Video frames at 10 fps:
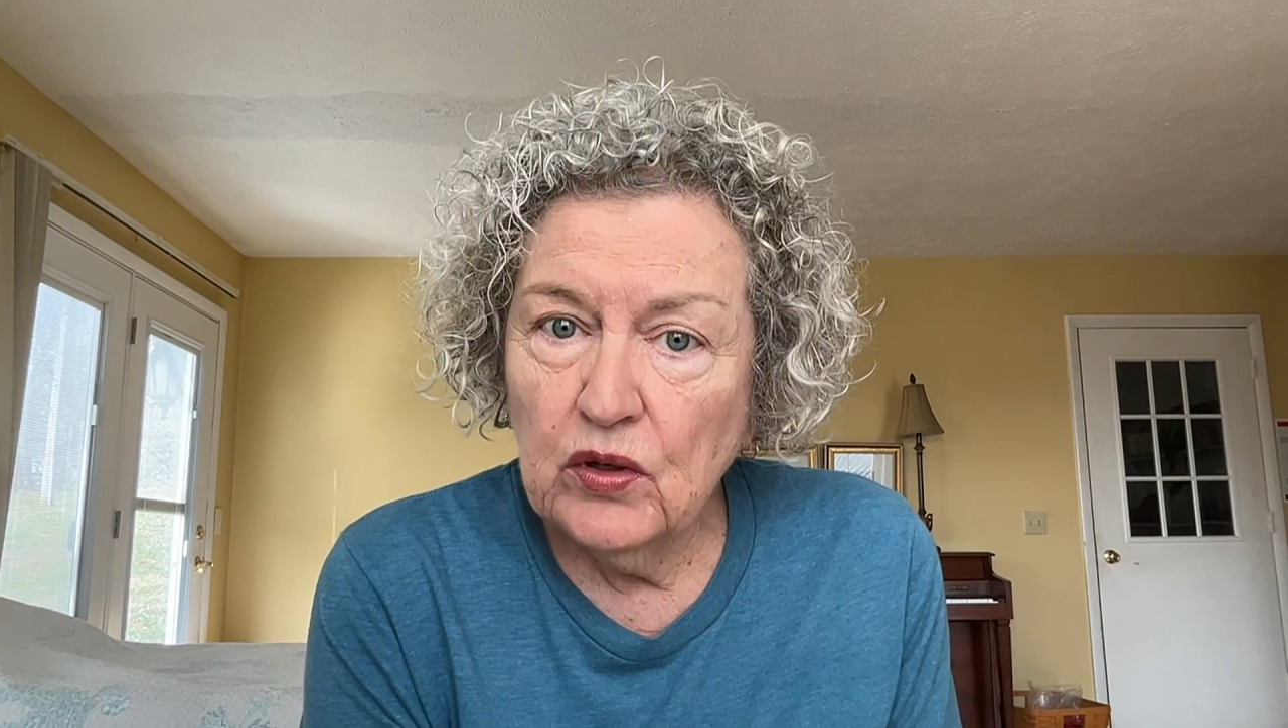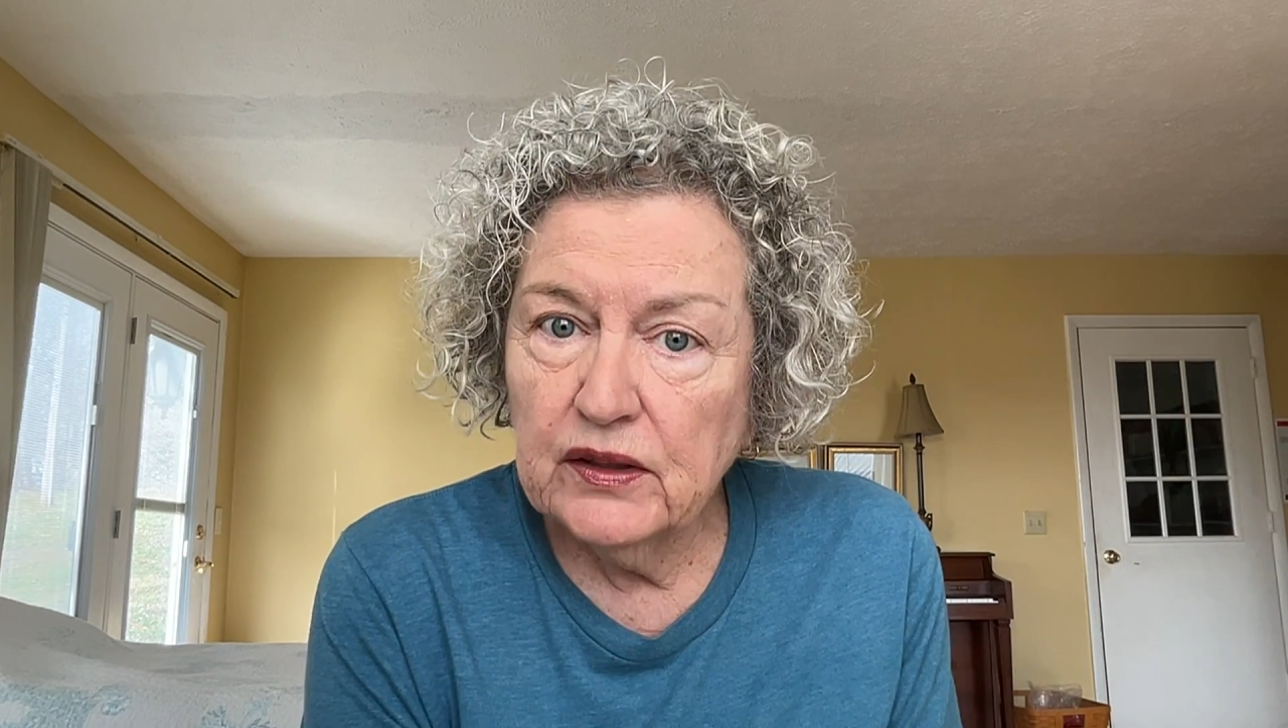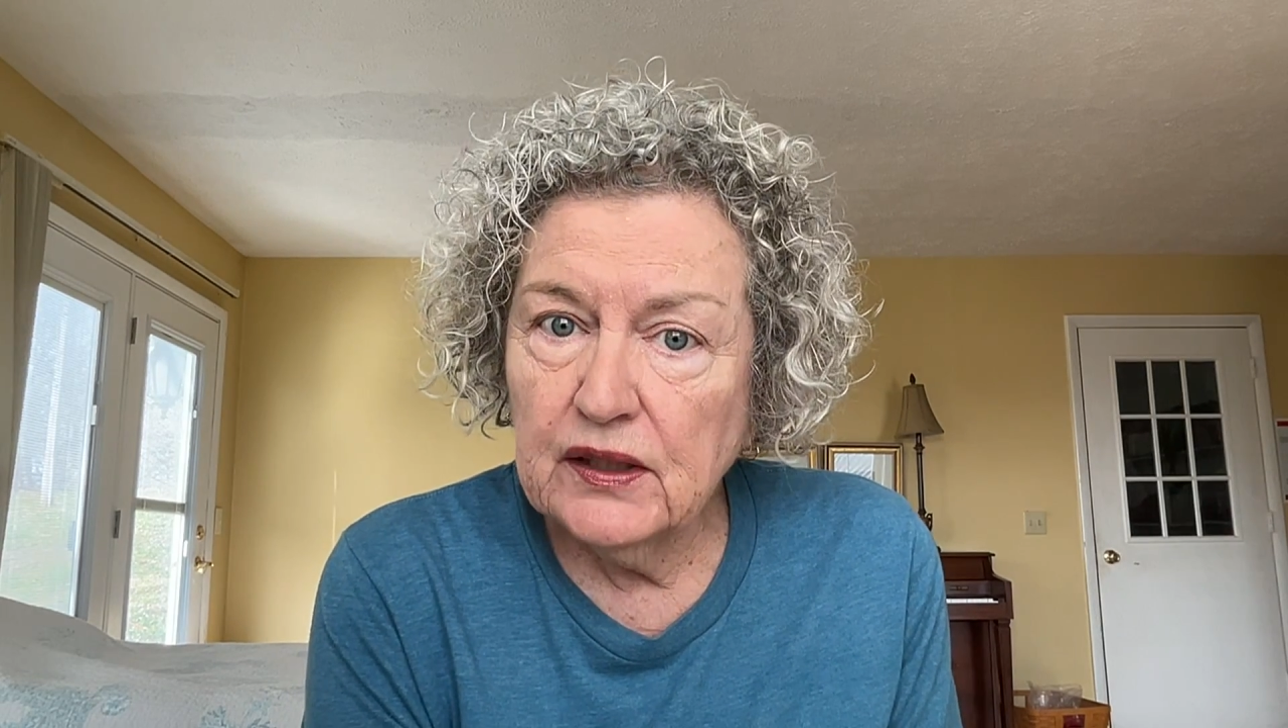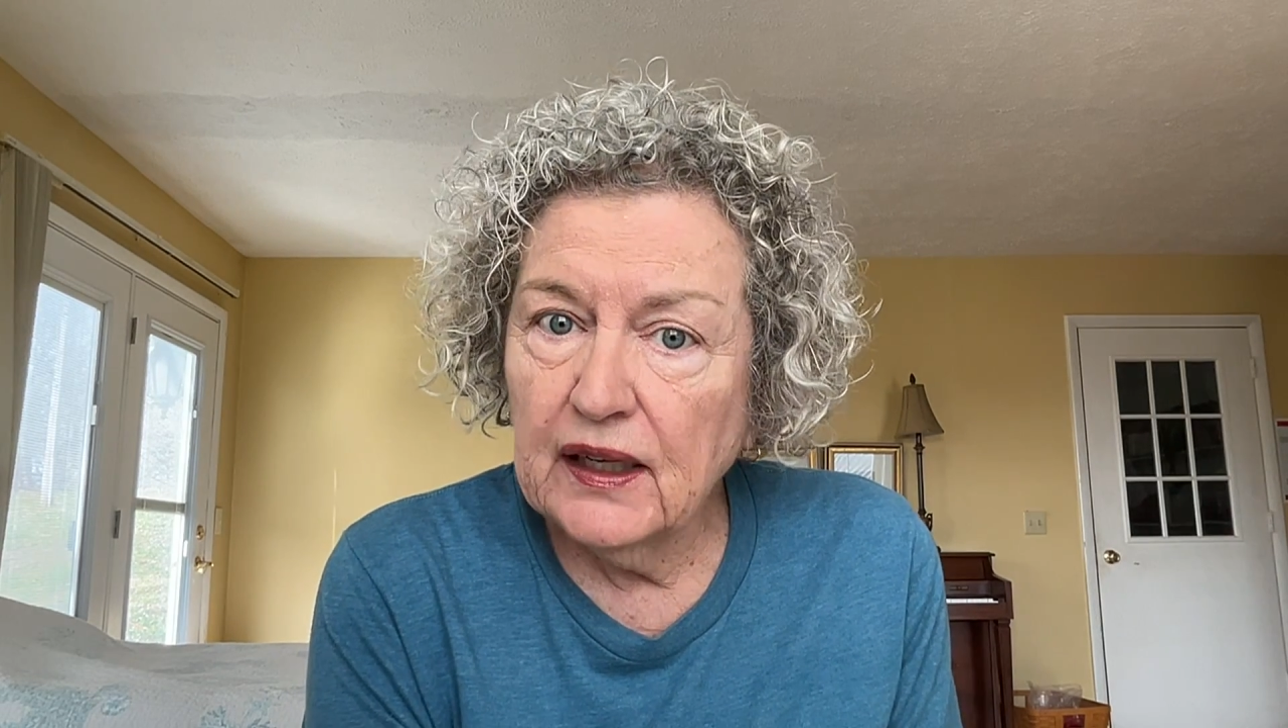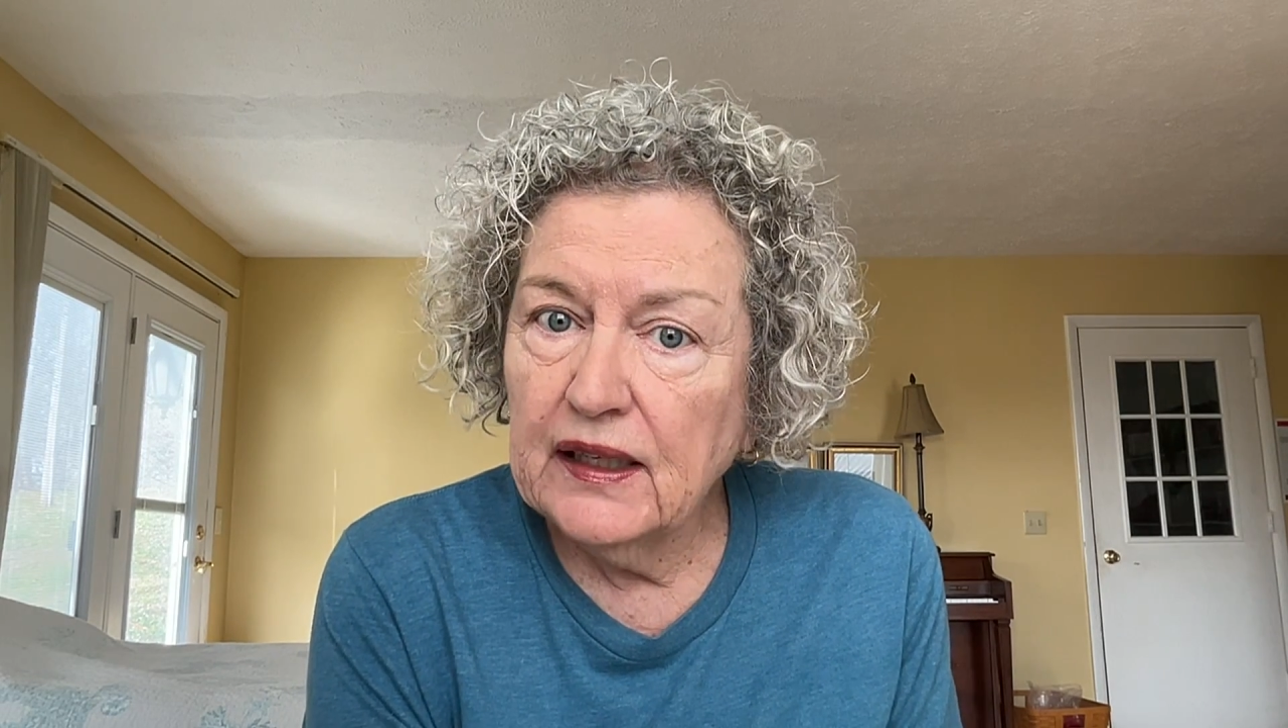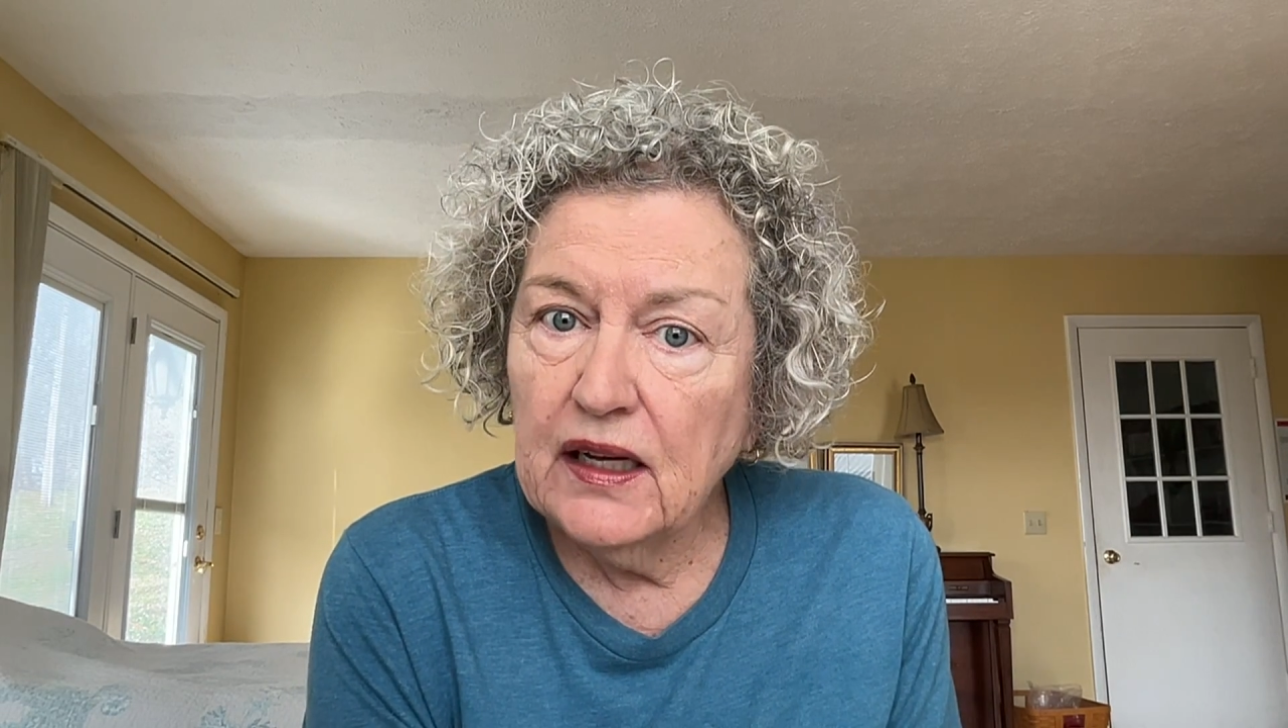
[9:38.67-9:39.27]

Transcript: Kentucky